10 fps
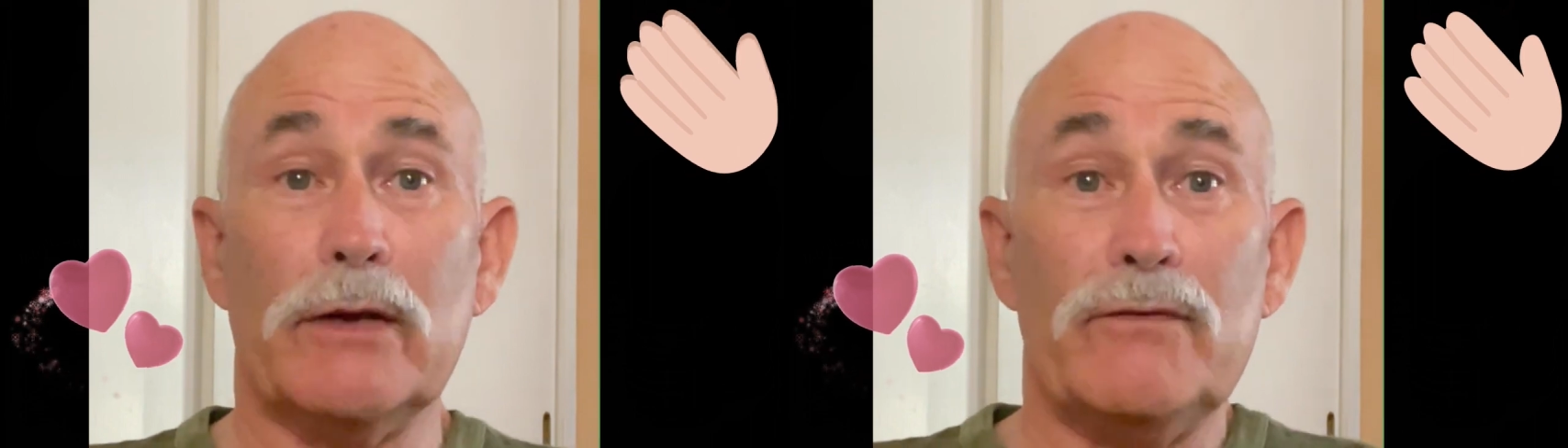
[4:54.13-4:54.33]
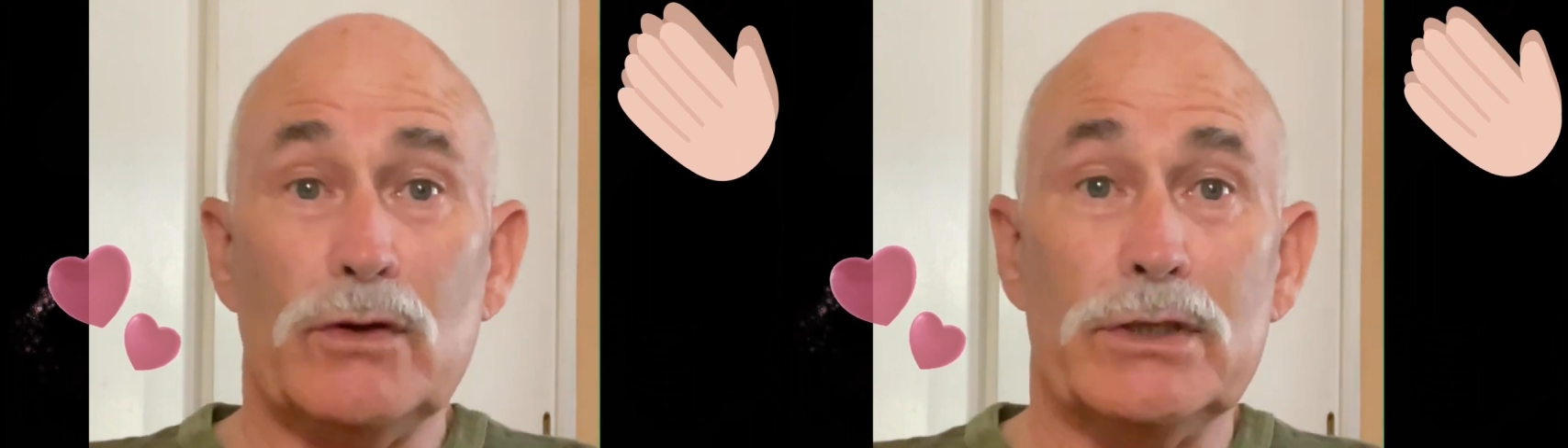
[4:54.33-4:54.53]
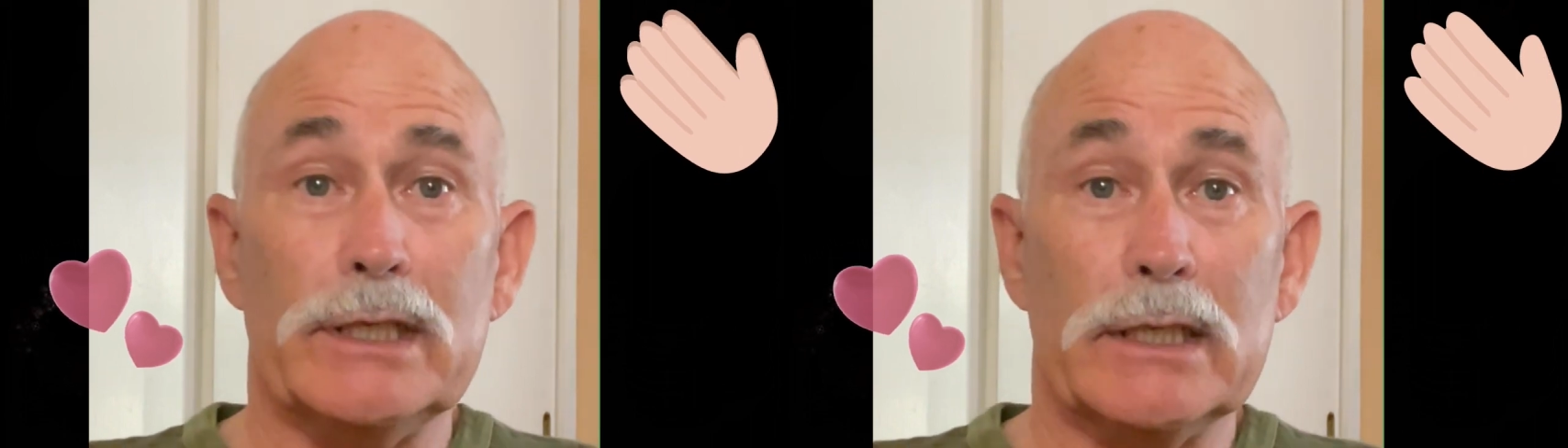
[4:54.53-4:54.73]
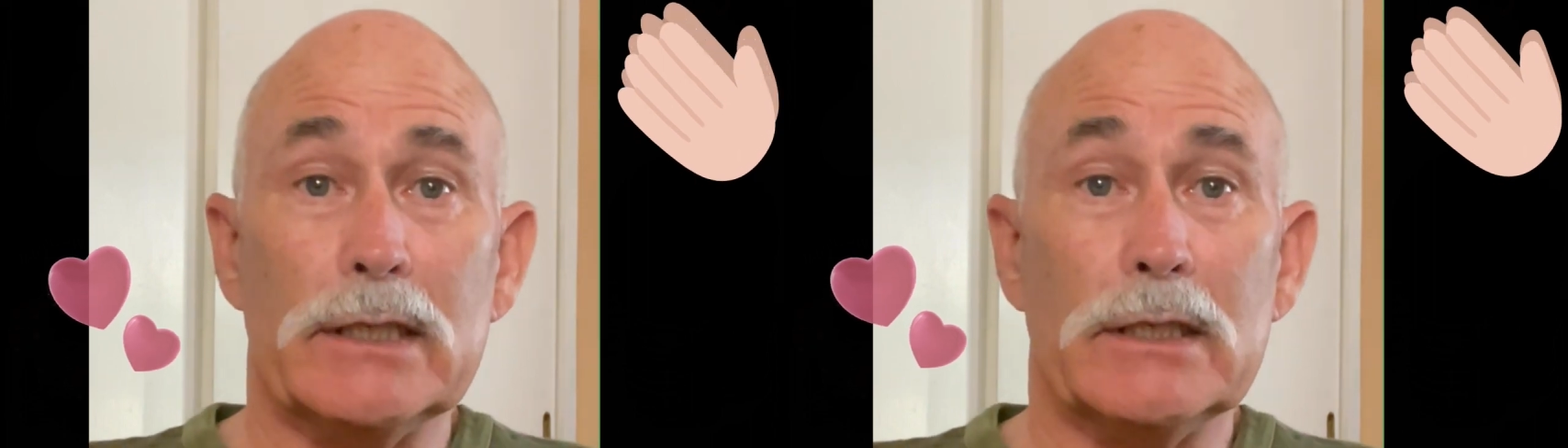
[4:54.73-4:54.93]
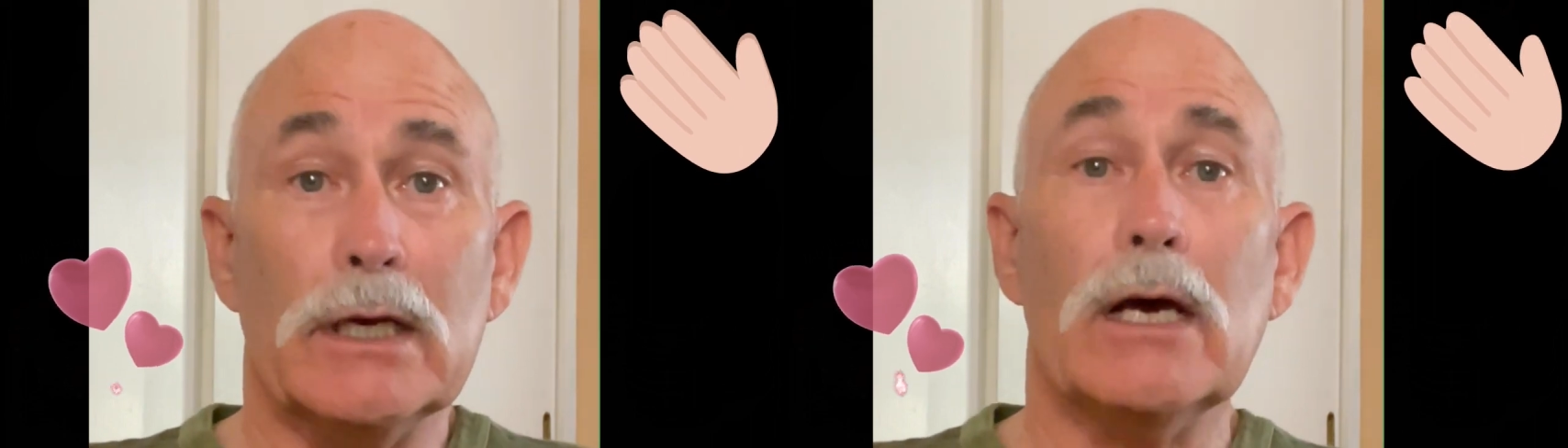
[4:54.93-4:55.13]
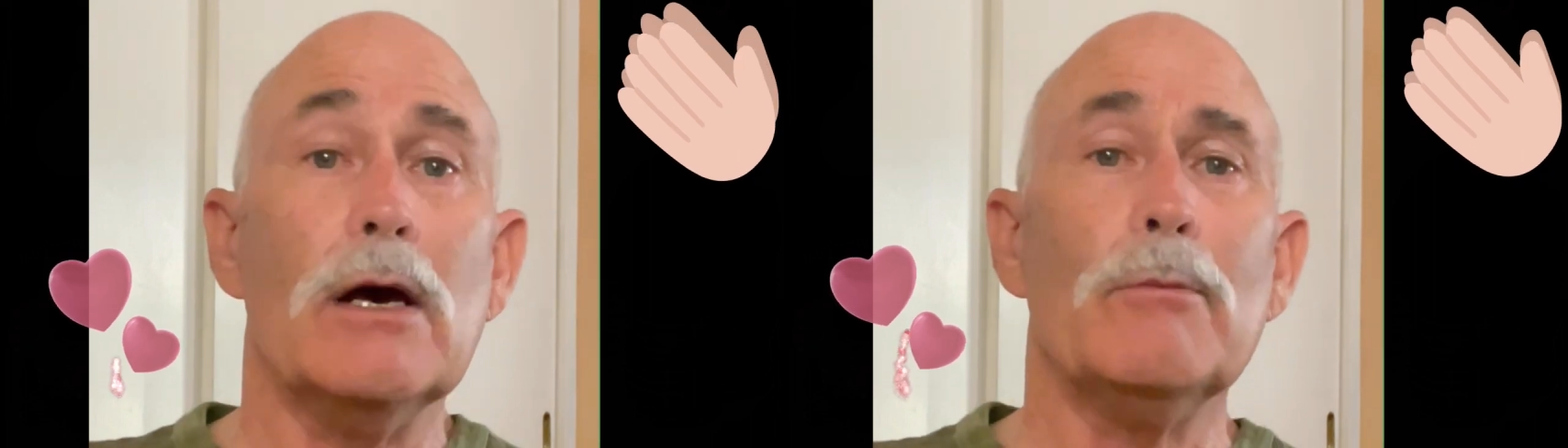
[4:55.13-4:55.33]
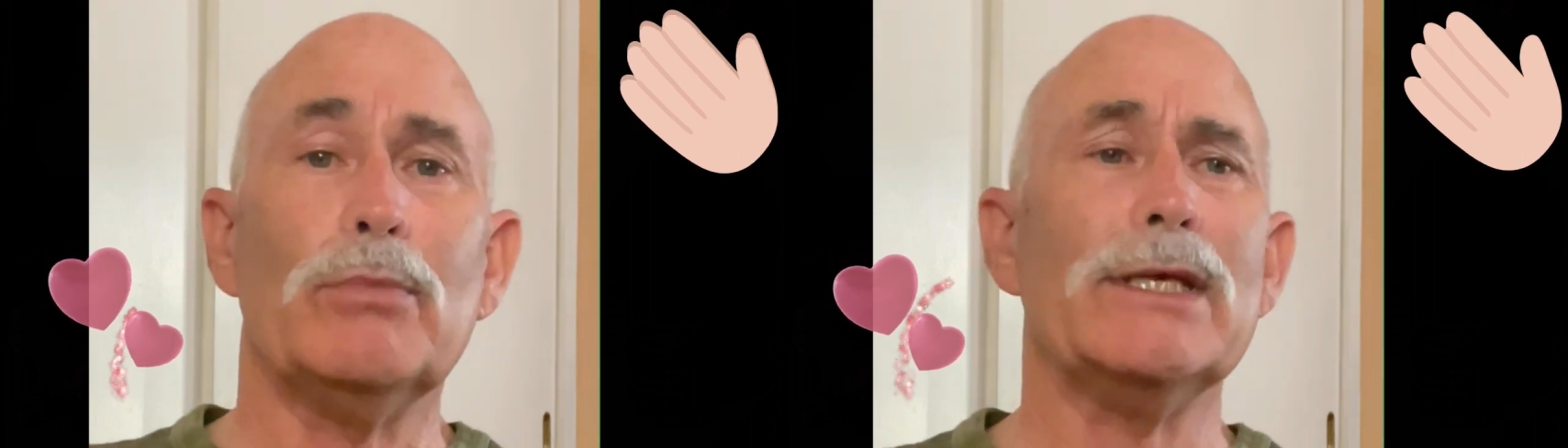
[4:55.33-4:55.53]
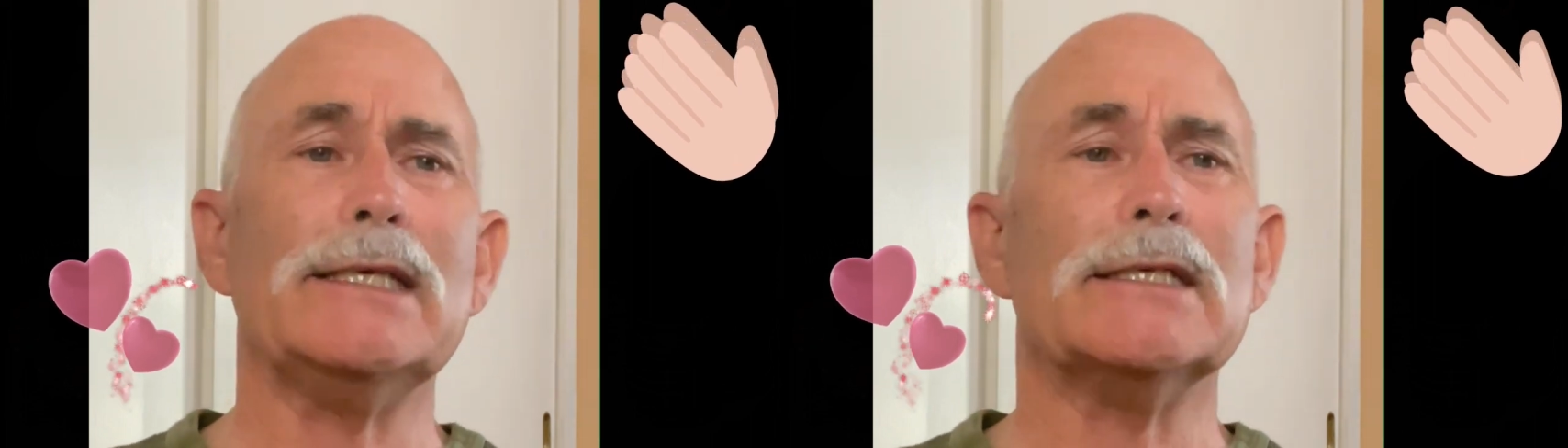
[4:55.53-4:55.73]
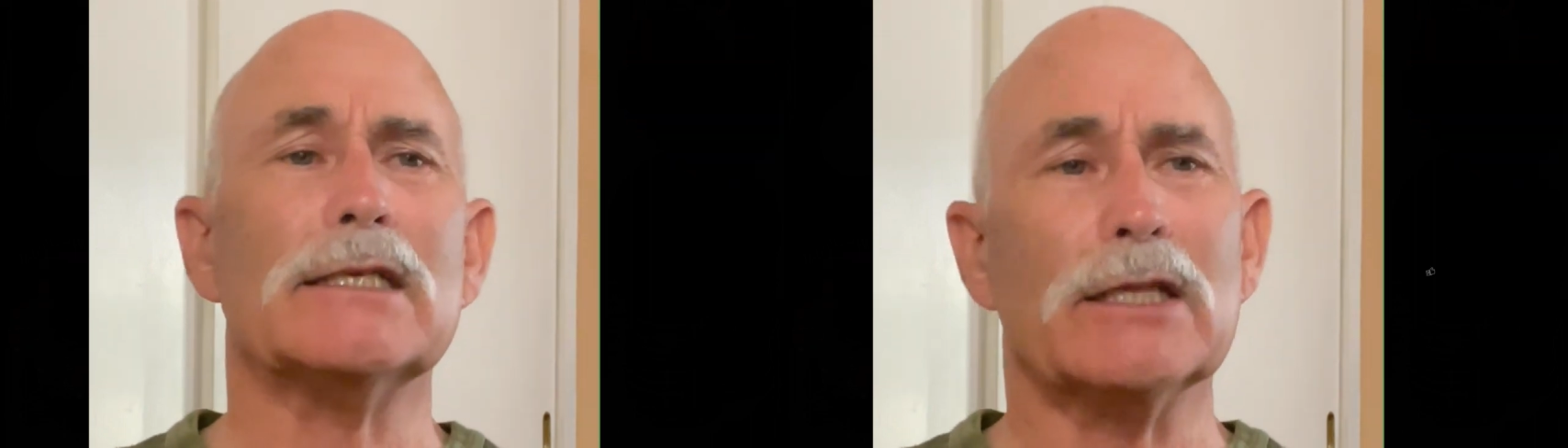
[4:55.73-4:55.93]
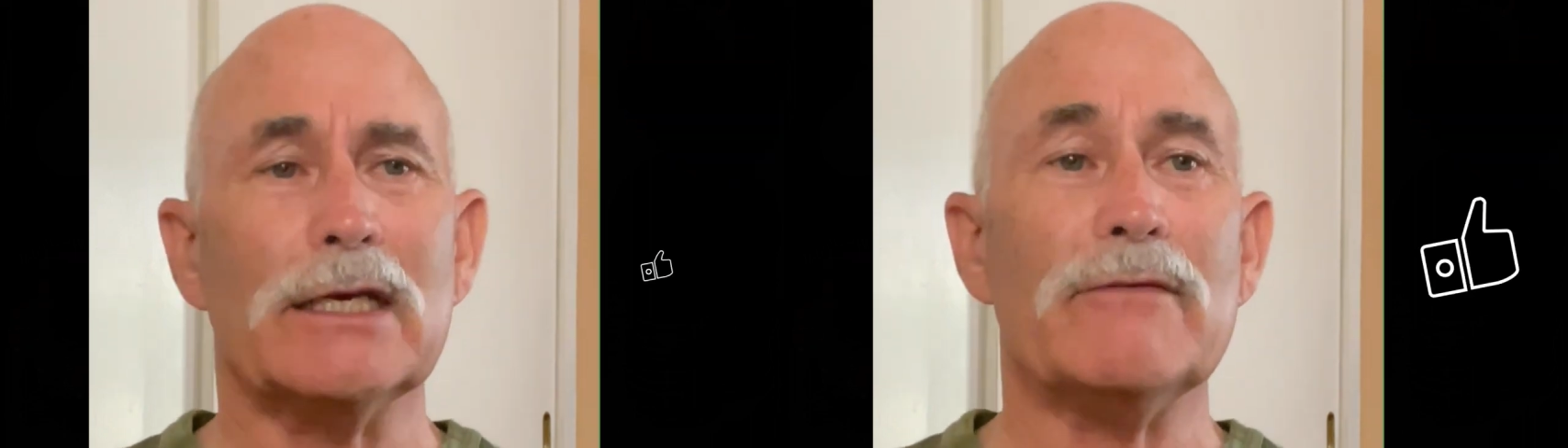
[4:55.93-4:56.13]
If you did,
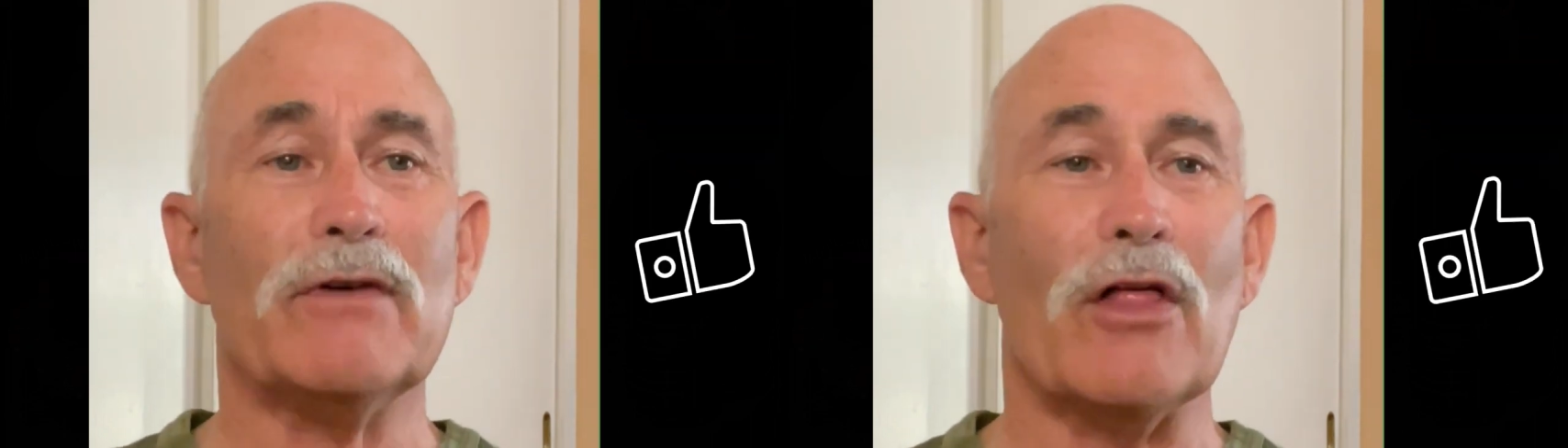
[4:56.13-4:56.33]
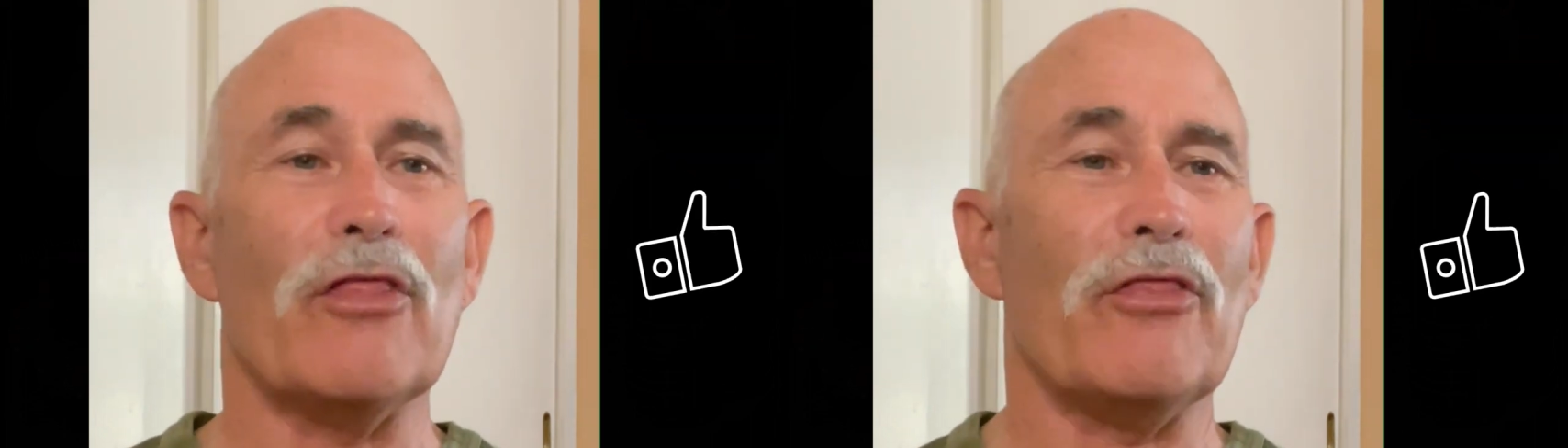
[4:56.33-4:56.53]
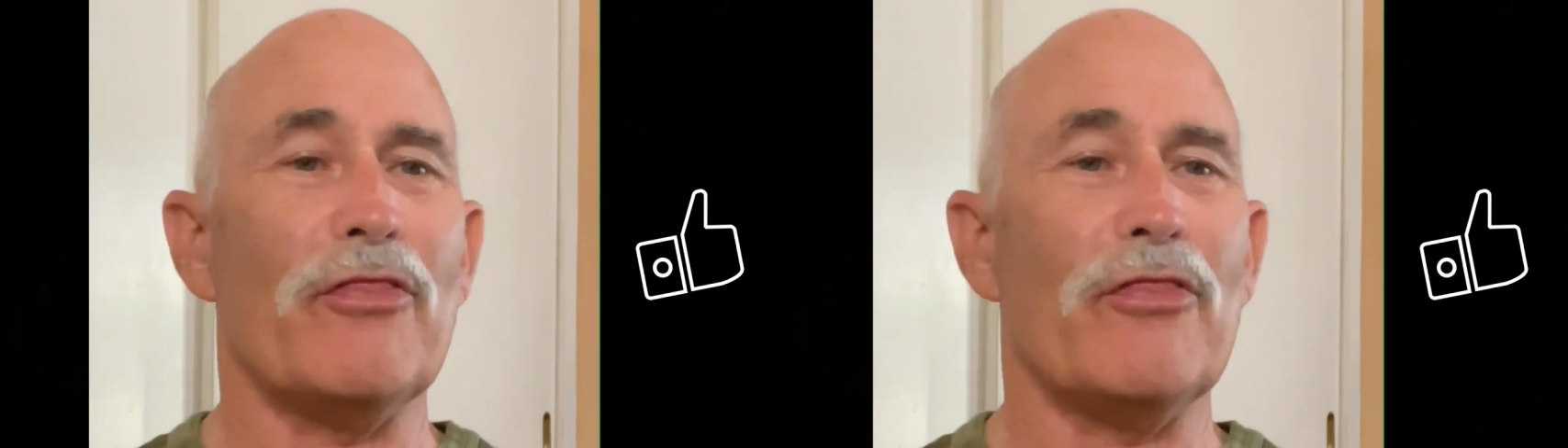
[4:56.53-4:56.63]
please leave a